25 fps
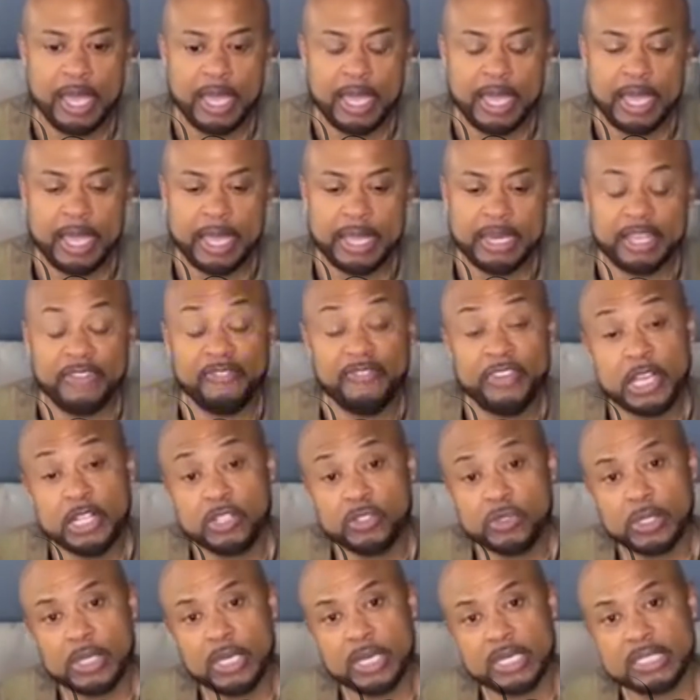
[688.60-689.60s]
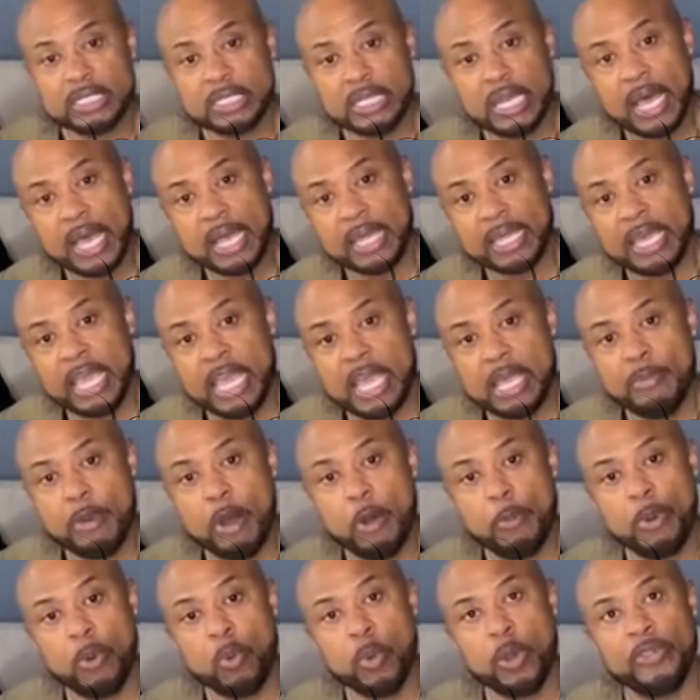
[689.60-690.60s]
And eventually a slot came
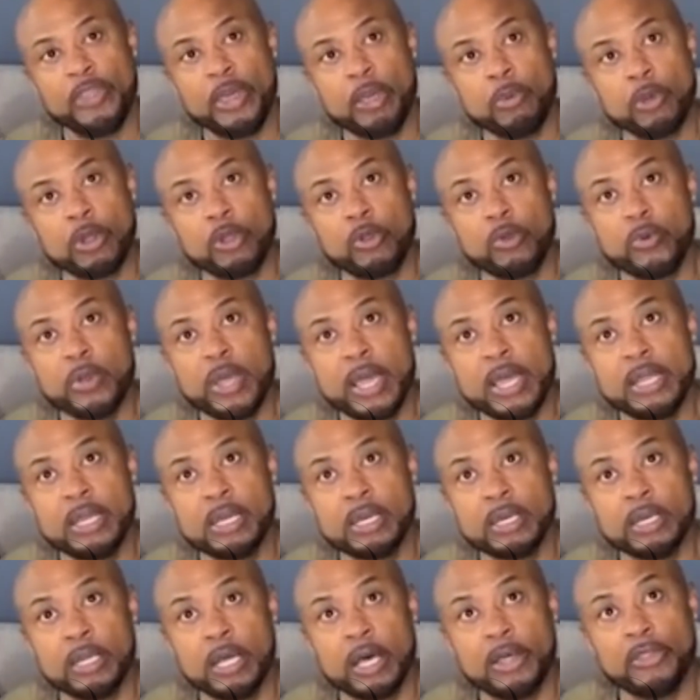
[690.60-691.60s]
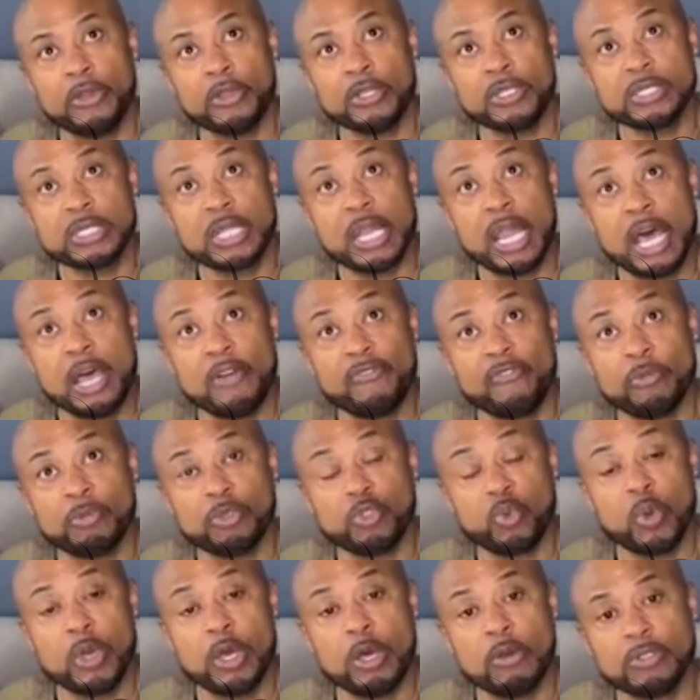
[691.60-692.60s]
open where they were creating another slot from
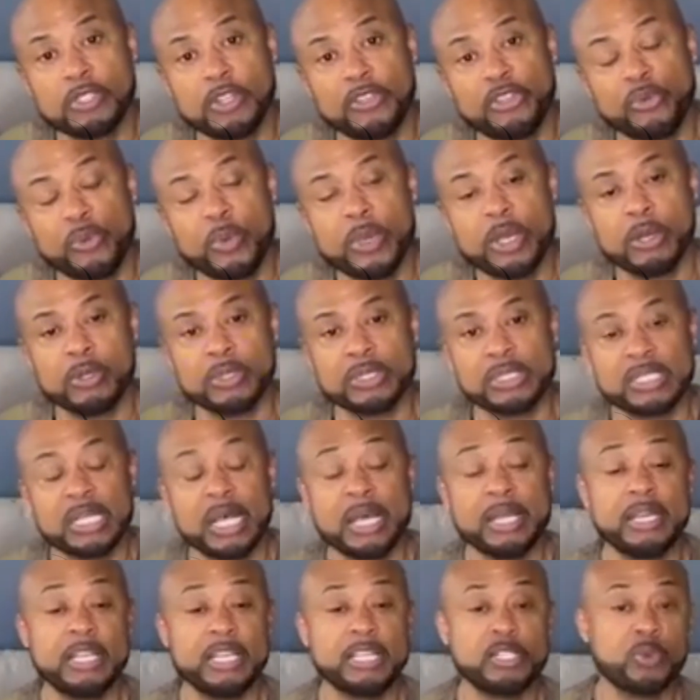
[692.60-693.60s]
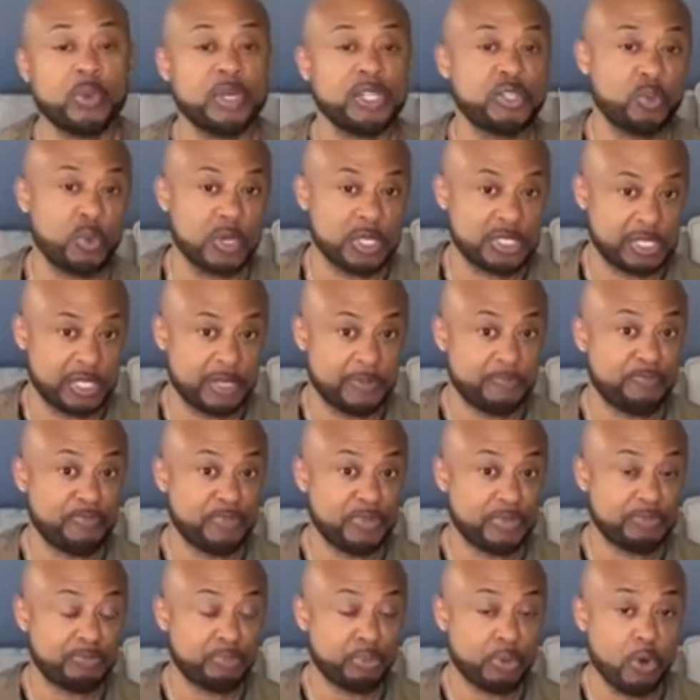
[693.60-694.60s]
12 to 3 on Sundays, which was the
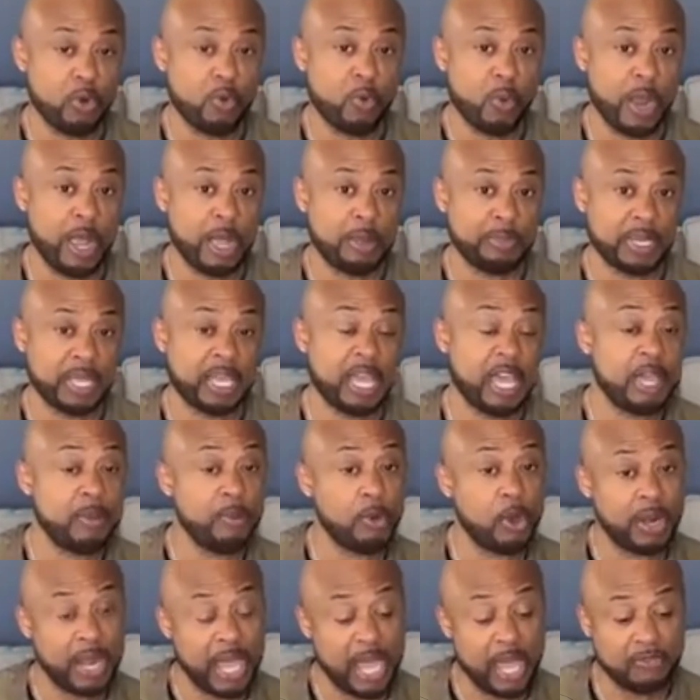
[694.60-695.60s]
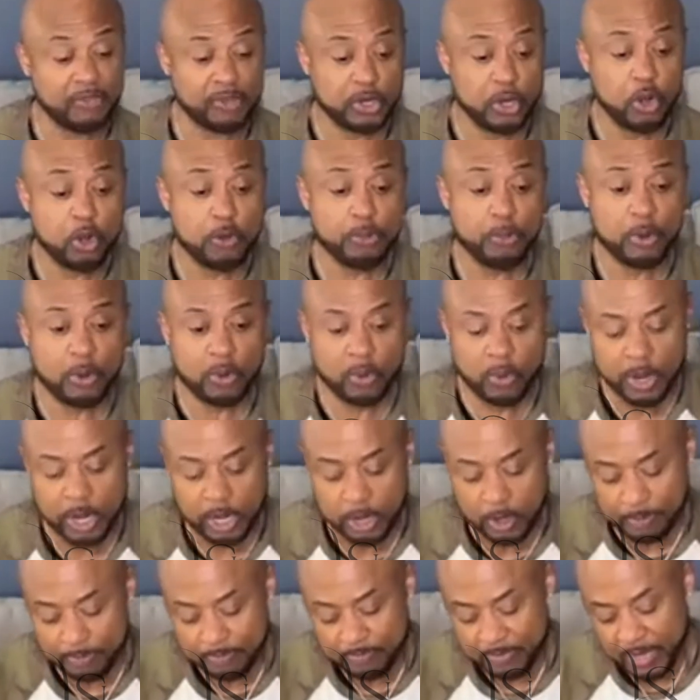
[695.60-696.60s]
program that came on after her
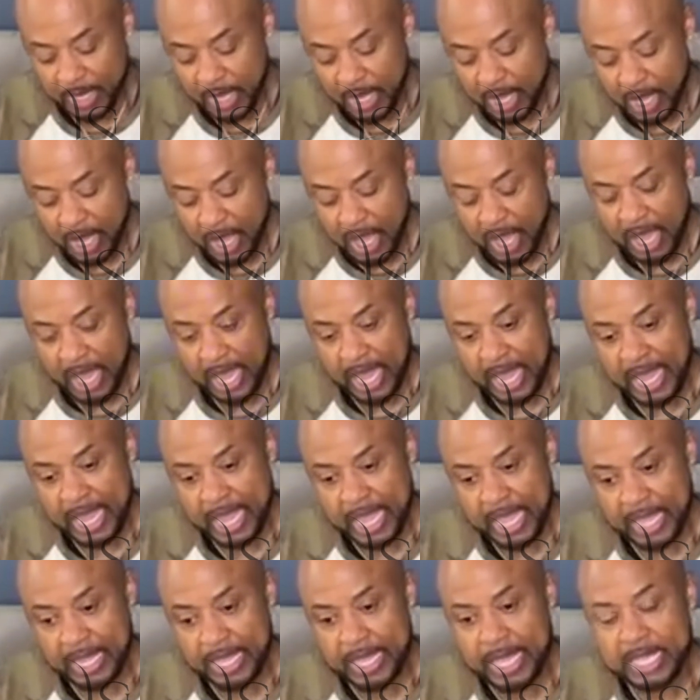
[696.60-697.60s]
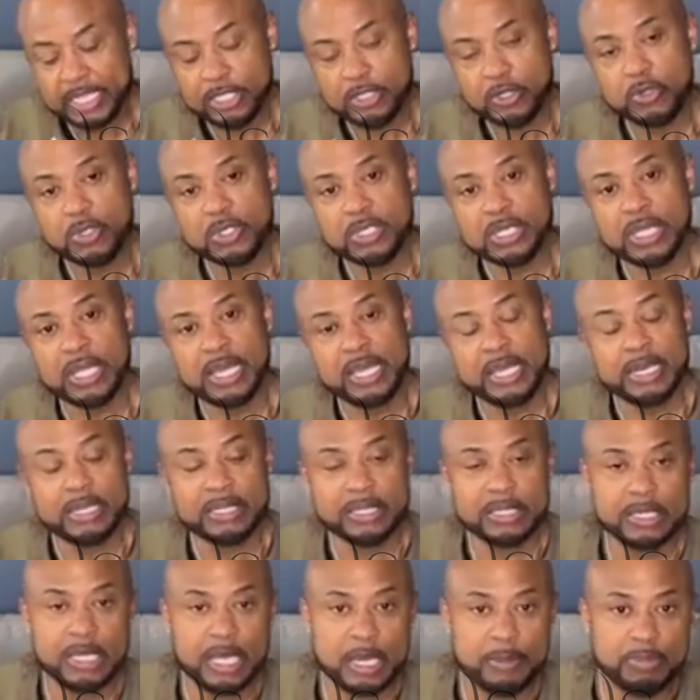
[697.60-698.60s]
program. And guess who slid
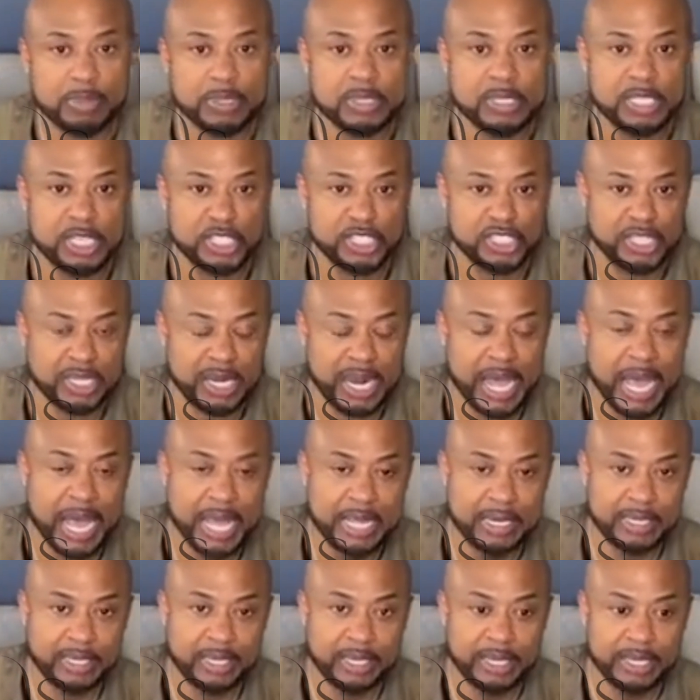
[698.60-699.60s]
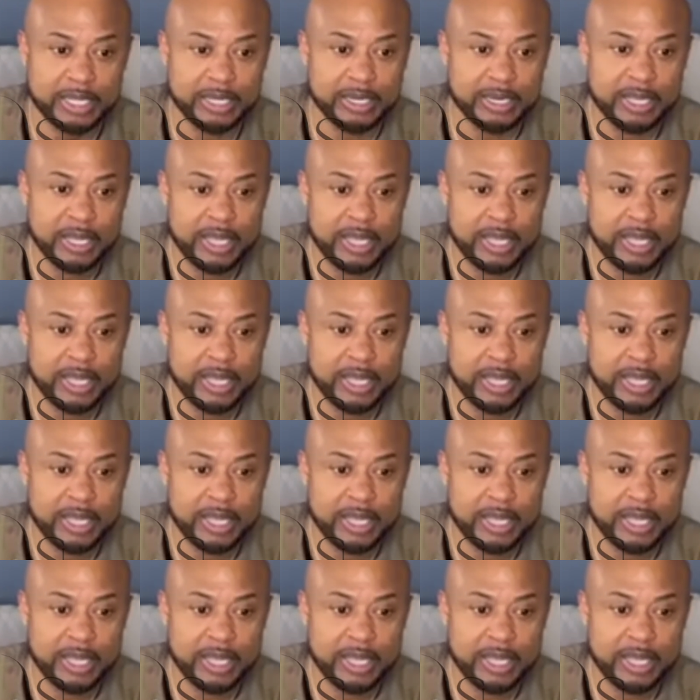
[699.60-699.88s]
into that position? I did.